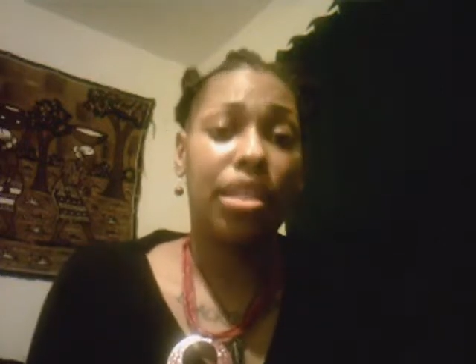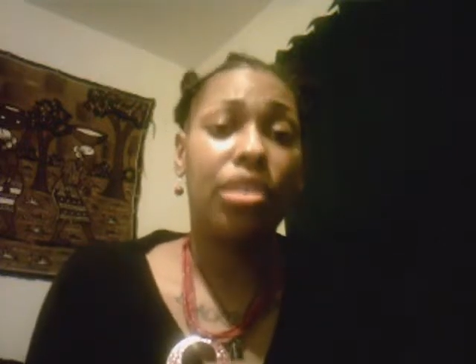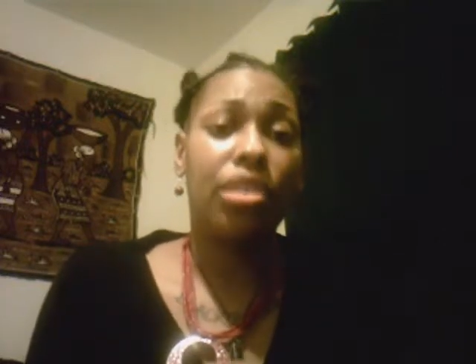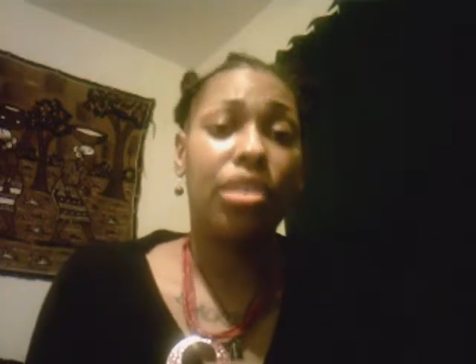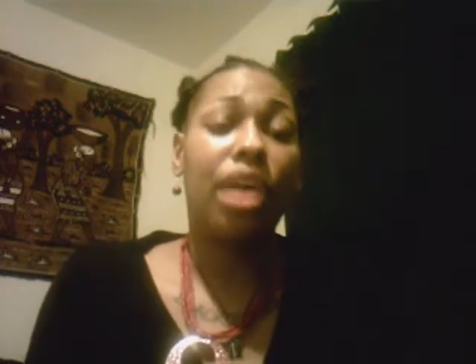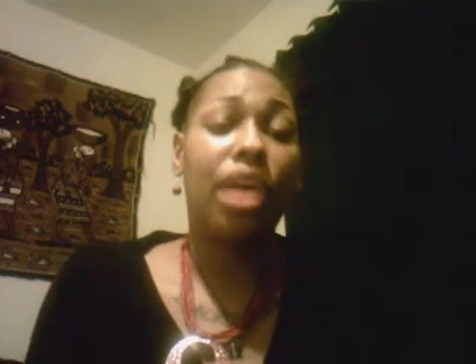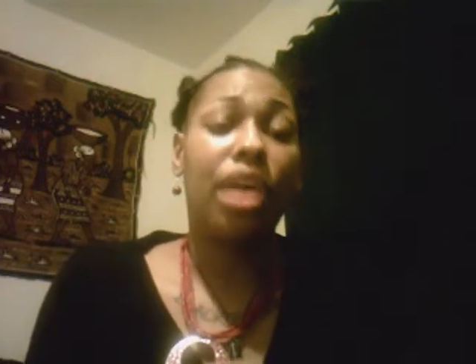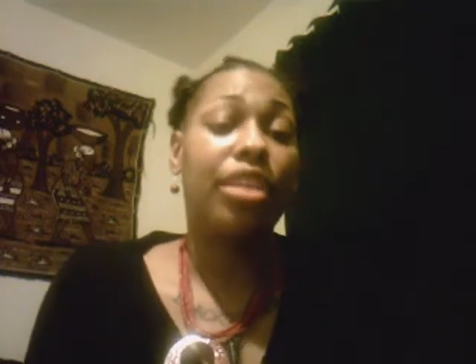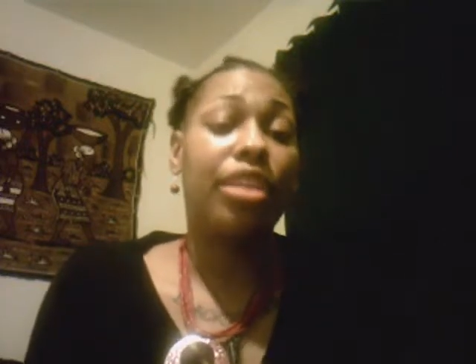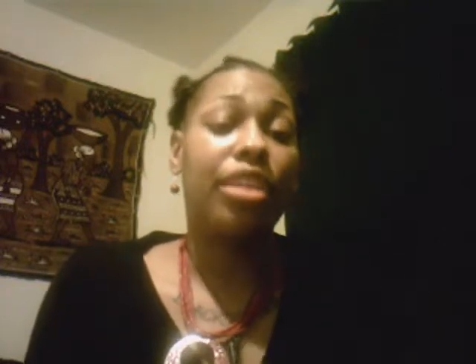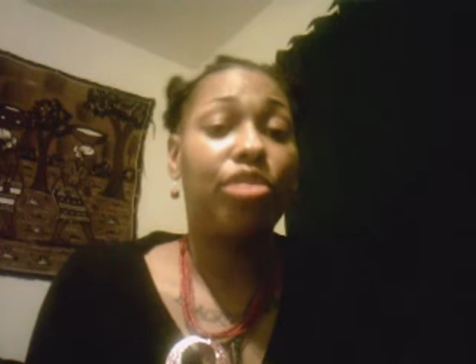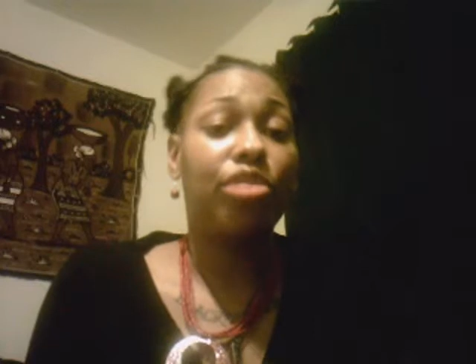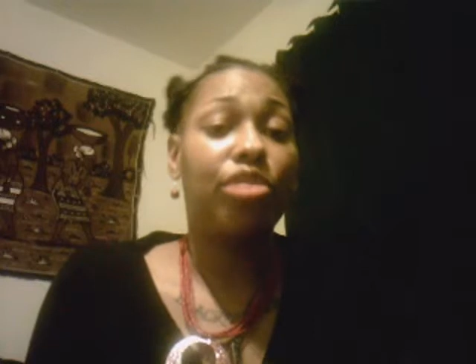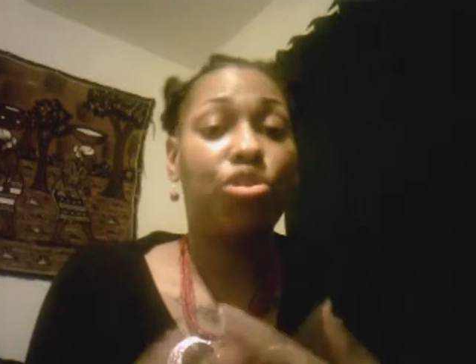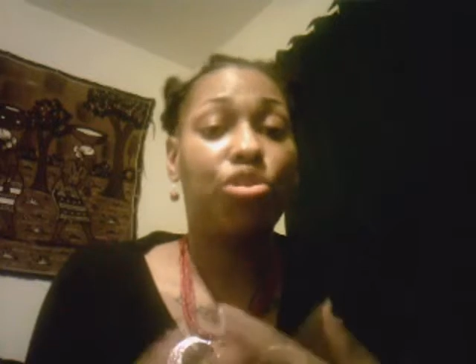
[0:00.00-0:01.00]
So I
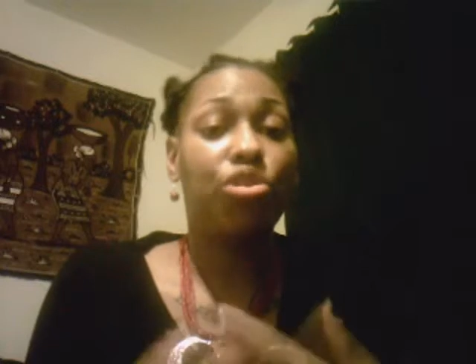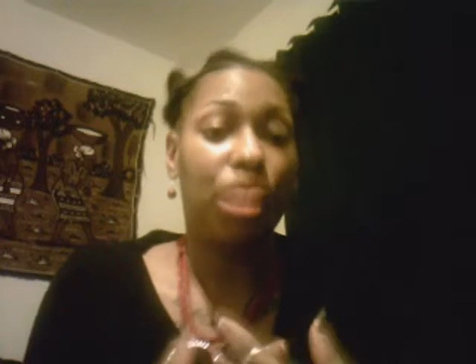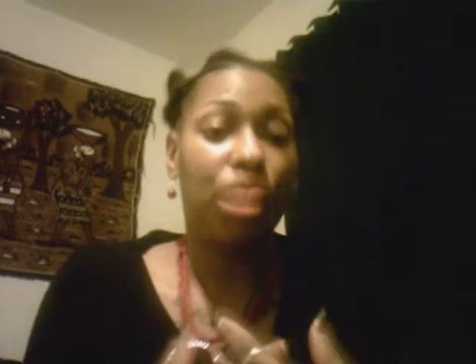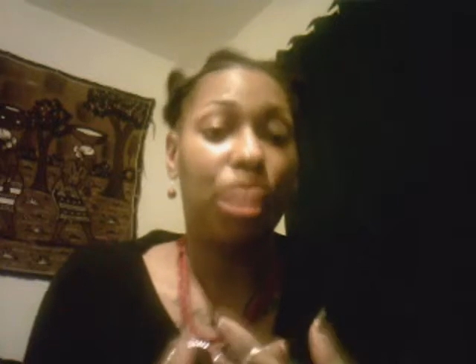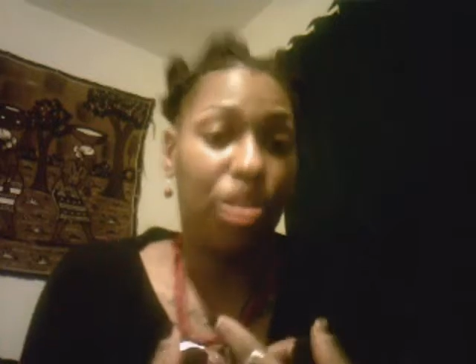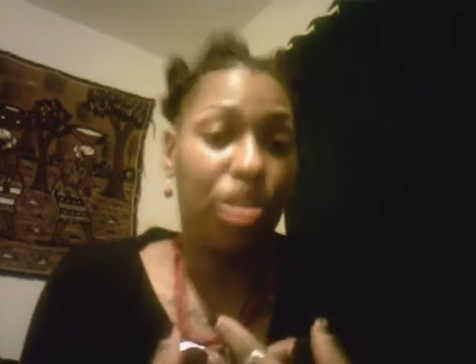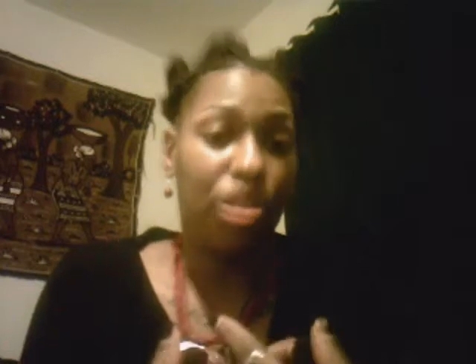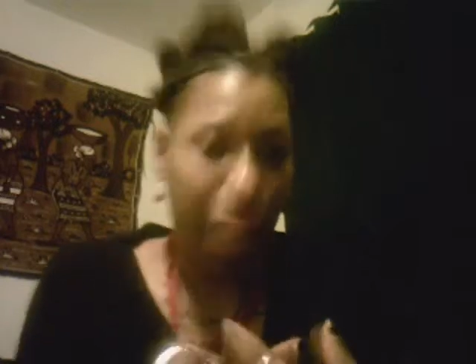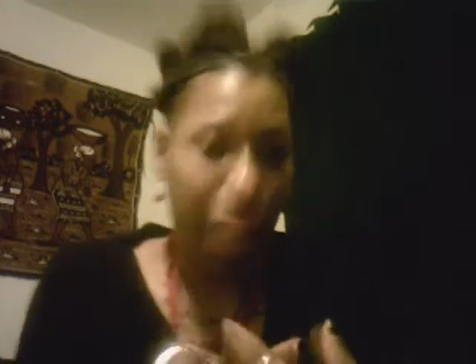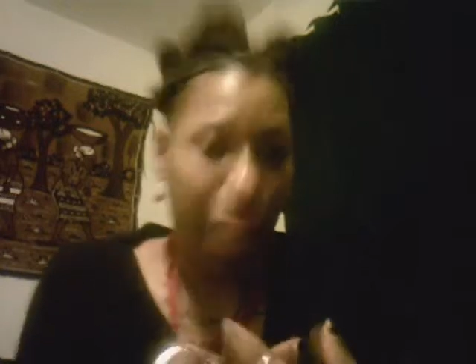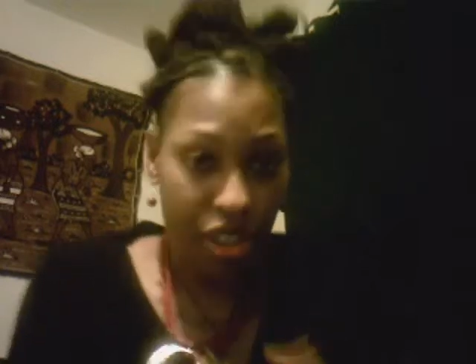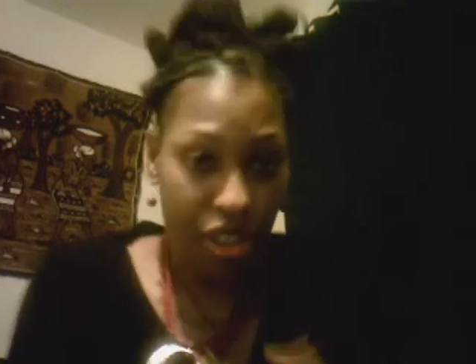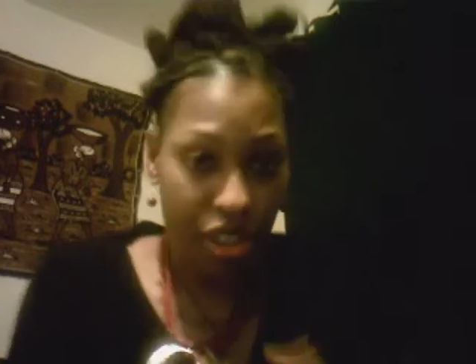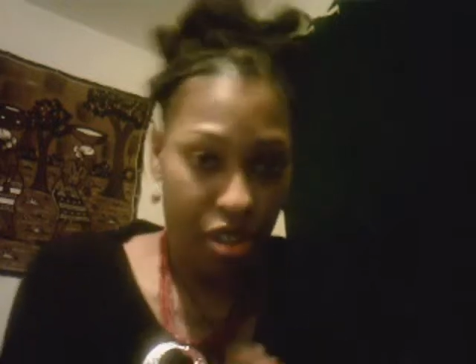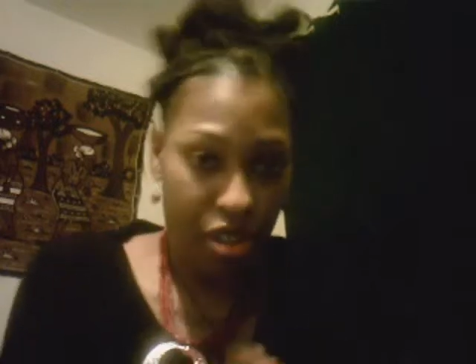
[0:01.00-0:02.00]
definitely do need
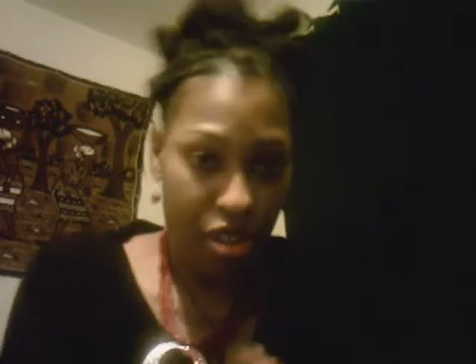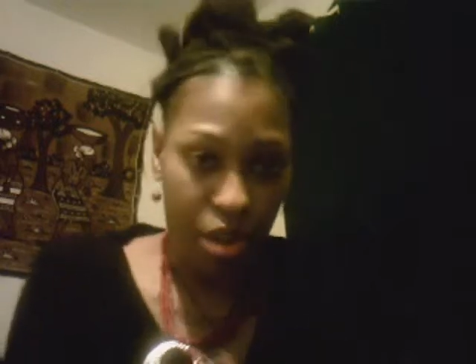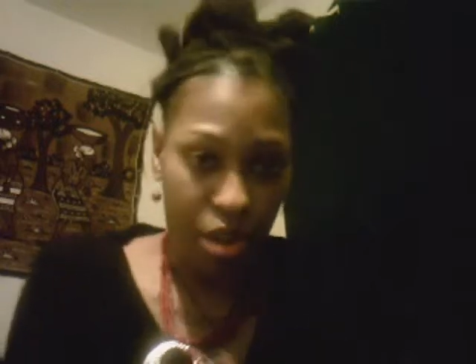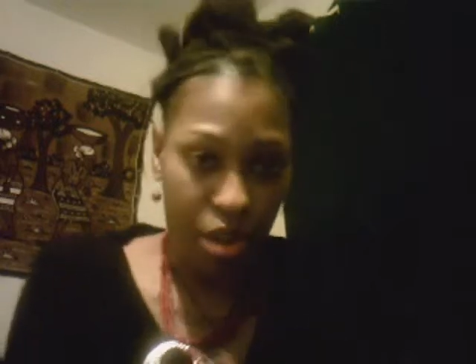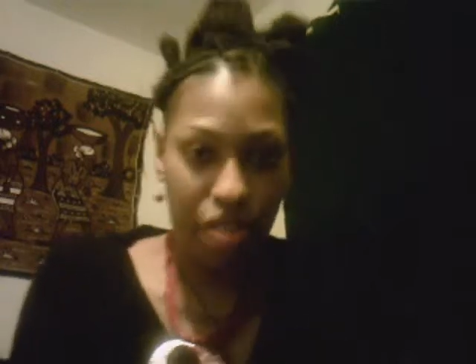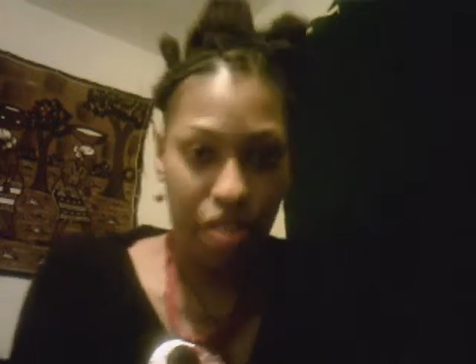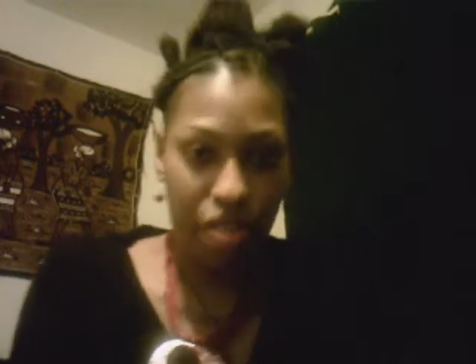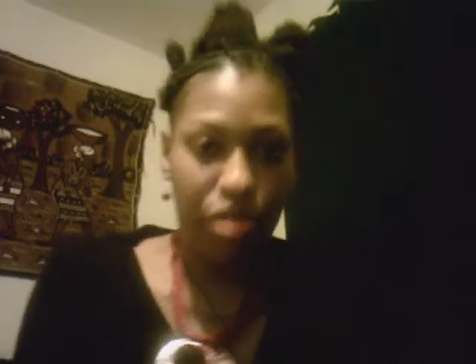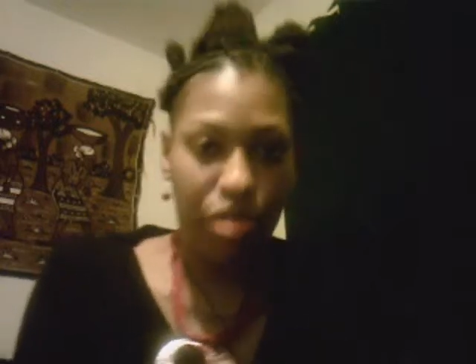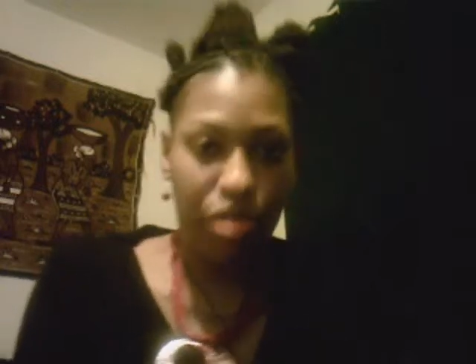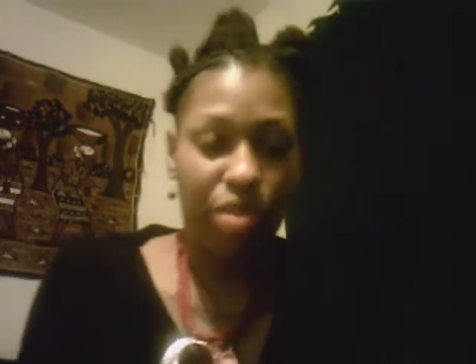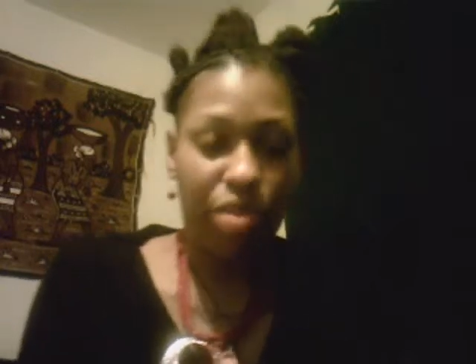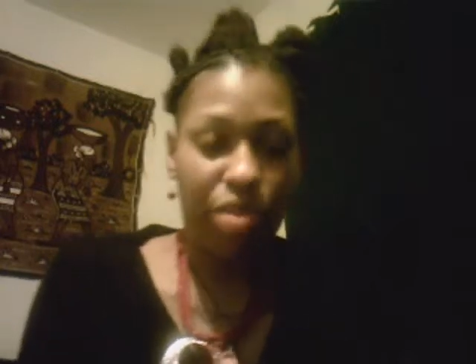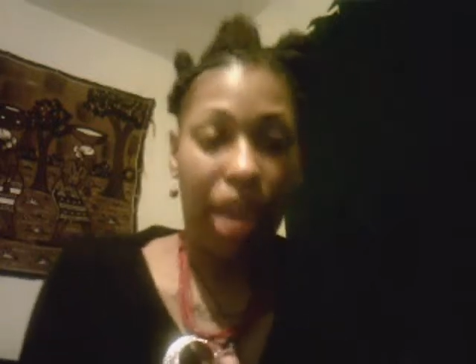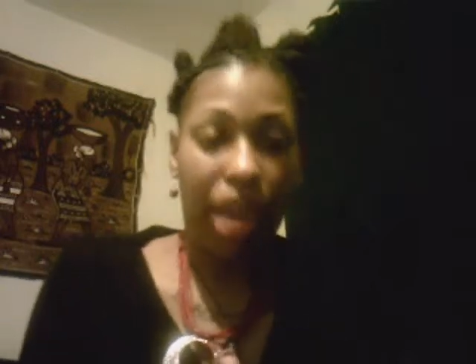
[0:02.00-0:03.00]
donations in order to do
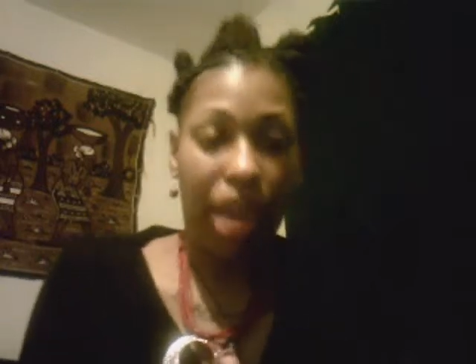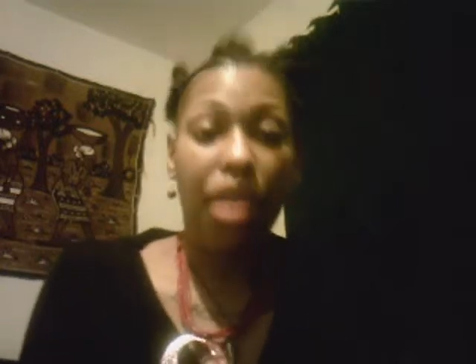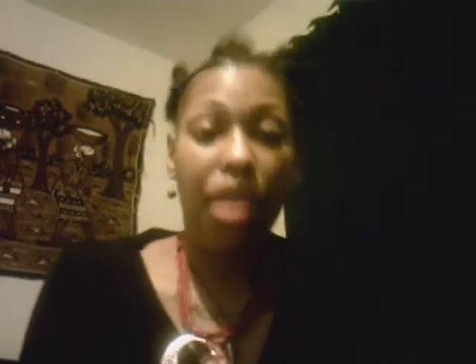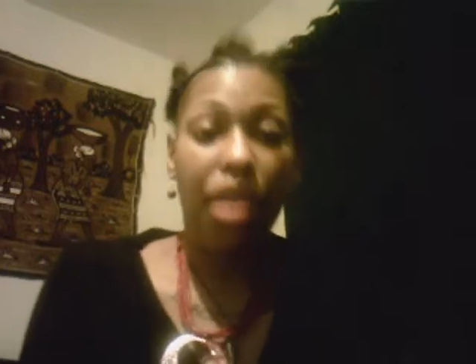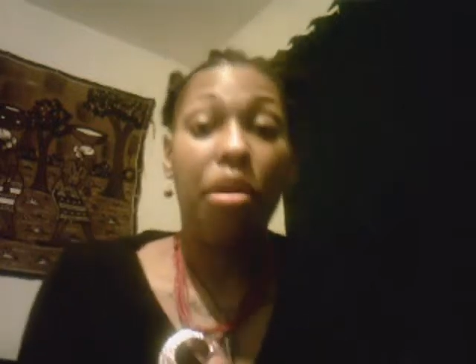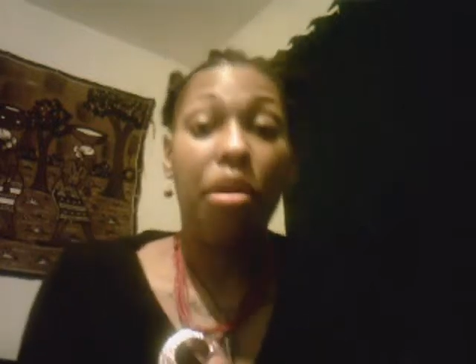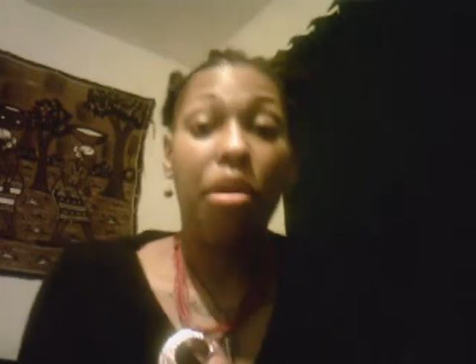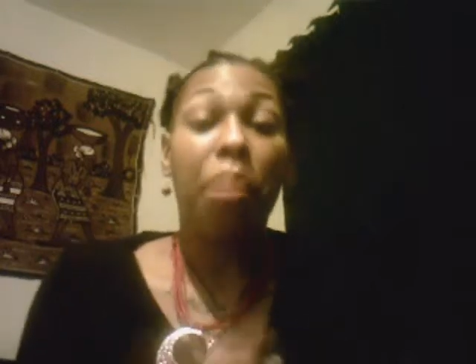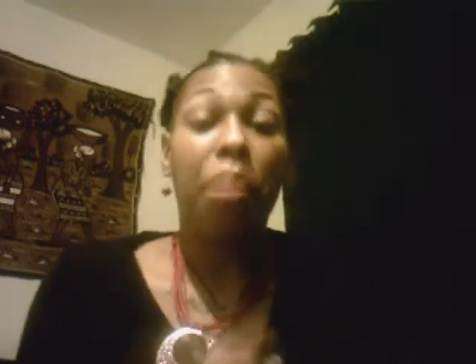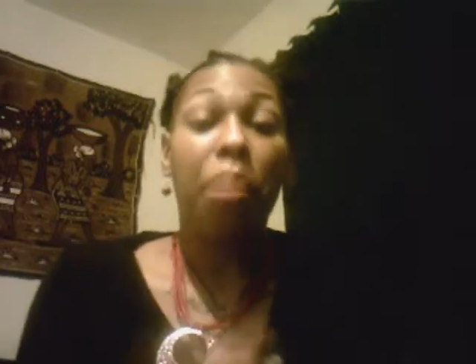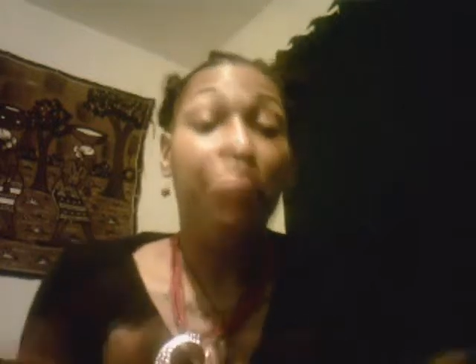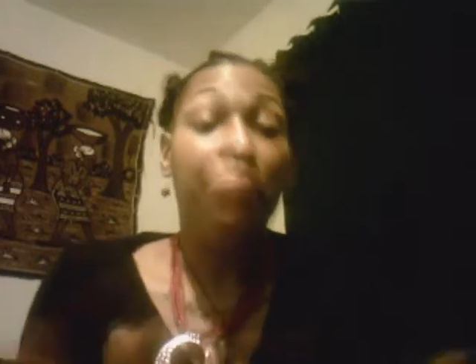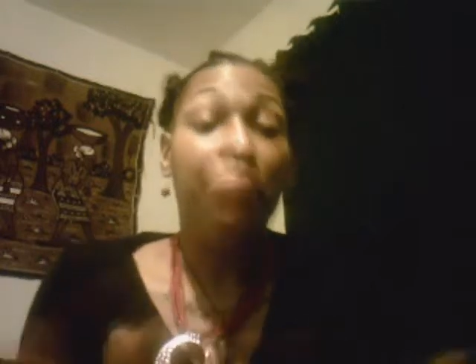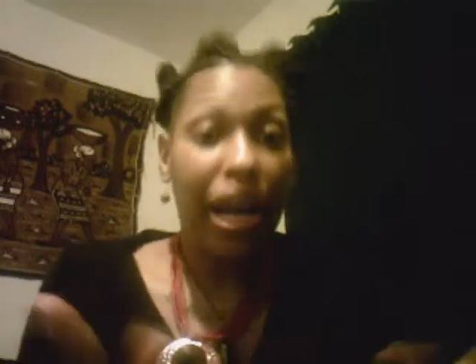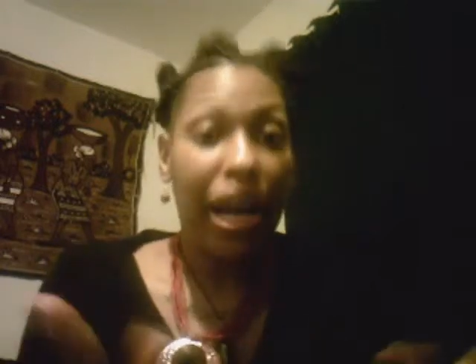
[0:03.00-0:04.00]
that.
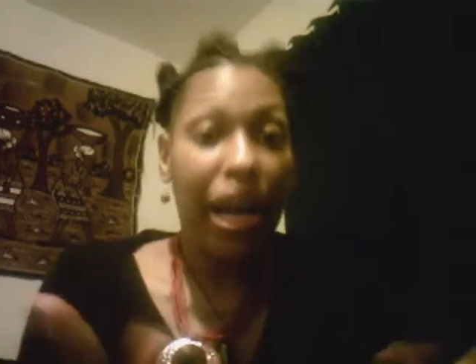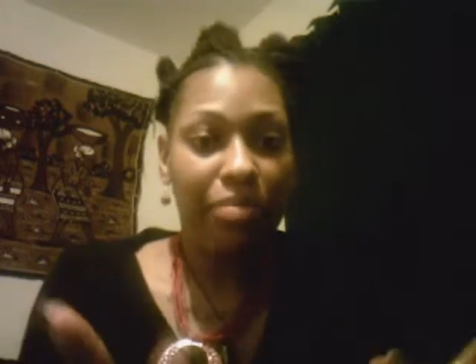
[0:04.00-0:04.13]
But